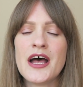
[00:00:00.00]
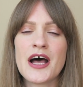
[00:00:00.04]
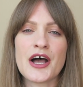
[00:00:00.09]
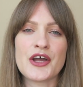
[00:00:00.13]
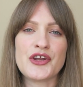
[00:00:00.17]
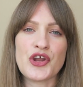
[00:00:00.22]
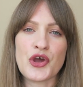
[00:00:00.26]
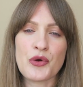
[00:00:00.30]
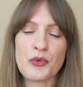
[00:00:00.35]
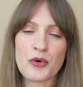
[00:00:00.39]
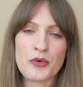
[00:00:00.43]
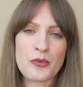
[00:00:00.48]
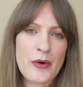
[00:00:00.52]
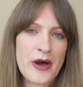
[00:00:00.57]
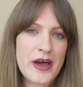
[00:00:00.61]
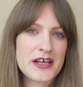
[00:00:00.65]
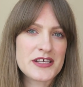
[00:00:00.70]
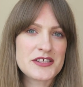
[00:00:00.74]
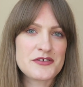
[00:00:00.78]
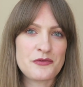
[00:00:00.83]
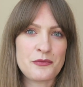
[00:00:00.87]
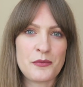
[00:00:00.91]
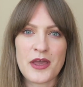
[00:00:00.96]
I know what
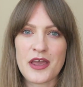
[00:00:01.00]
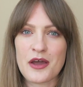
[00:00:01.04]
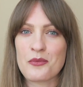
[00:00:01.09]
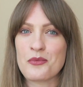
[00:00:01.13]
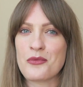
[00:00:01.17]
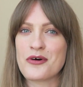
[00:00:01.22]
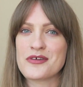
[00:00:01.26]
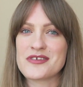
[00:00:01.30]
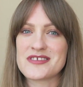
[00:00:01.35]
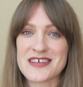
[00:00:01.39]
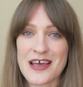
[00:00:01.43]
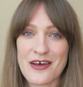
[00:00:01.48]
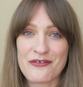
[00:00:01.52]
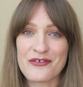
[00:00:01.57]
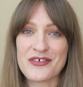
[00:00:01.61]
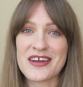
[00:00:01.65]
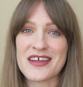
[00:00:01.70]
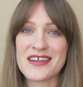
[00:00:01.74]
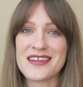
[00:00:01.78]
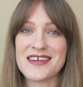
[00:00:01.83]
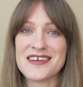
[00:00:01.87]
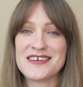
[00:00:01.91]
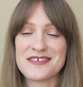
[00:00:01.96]
works for me and what
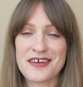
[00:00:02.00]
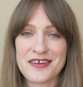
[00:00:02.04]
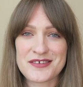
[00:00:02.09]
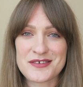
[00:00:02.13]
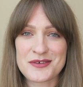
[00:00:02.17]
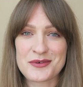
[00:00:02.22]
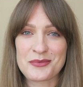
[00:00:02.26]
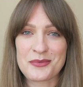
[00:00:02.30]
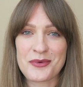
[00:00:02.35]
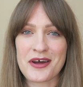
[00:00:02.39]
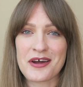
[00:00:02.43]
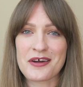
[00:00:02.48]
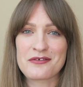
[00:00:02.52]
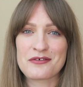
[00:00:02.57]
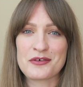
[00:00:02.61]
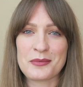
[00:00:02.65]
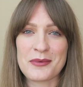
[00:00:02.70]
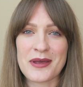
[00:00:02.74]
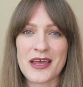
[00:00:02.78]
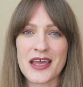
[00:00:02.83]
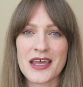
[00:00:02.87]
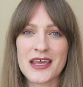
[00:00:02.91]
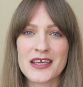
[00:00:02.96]
definitely doesn't work for
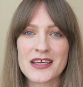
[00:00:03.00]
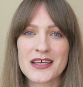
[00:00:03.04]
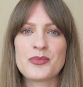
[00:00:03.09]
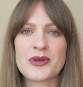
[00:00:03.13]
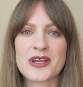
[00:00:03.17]
me,